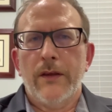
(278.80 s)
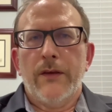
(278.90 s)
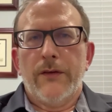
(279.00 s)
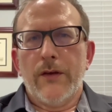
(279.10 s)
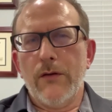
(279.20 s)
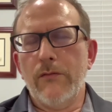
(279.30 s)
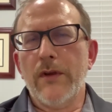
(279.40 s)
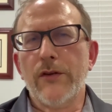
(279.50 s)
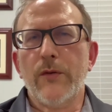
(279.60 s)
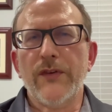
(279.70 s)
So
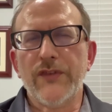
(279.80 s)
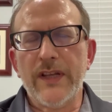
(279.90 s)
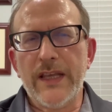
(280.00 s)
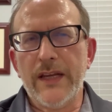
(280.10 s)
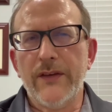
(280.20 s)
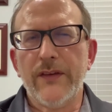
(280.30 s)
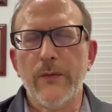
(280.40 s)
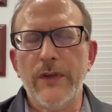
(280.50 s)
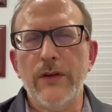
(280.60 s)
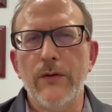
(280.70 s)
another question I get is, can
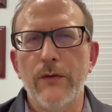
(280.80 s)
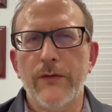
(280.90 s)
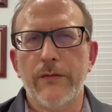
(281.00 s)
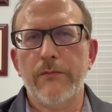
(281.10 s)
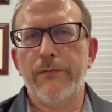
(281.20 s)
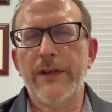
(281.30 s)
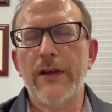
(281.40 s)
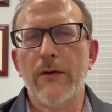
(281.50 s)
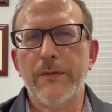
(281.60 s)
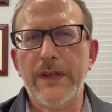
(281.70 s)
we use
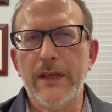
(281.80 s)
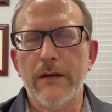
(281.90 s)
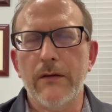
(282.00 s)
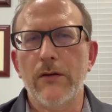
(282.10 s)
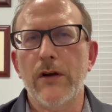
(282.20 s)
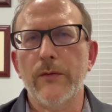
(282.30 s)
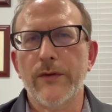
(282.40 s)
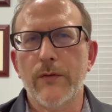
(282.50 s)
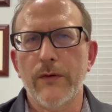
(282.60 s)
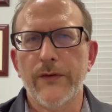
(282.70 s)
PRP along with
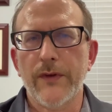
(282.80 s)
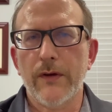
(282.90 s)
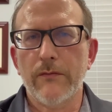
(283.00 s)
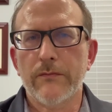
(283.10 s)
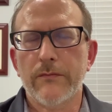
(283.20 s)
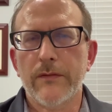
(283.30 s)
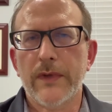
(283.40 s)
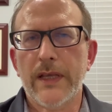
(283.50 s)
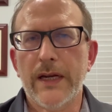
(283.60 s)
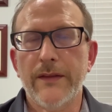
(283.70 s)
cortisone?
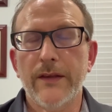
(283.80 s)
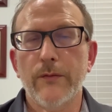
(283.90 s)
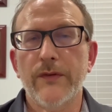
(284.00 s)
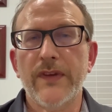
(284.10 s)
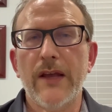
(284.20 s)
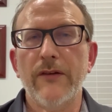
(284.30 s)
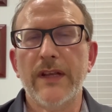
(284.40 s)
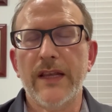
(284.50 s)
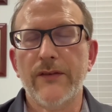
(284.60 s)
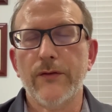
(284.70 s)
And I think the resounding
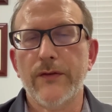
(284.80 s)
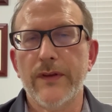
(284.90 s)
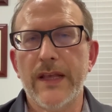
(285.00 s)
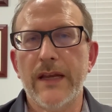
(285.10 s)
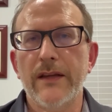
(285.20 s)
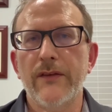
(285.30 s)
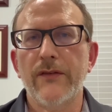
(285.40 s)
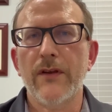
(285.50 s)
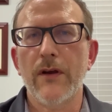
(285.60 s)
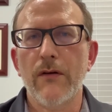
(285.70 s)
answer to that is
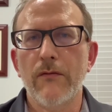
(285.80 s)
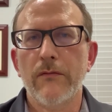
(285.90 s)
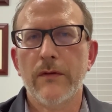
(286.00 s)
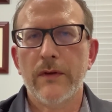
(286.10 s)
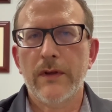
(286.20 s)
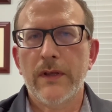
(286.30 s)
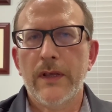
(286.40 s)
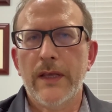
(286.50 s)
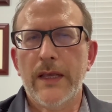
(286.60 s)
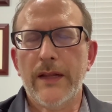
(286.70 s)
no.
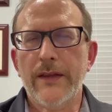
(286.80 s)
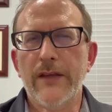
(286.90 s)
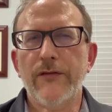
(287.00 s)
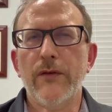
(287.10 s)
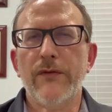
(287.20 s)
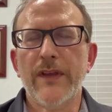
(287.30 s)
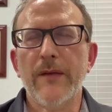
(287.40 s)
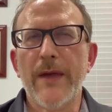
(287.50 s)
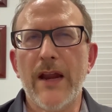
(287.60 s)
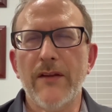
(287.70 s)
And I think if you think
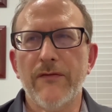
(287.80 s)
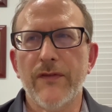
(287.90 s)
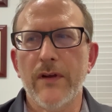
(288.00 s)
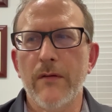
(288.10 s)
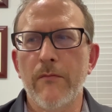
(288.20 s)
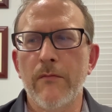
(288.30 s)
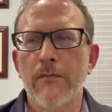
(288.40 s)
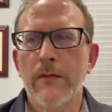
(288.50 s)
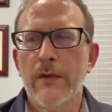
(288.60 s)
about it from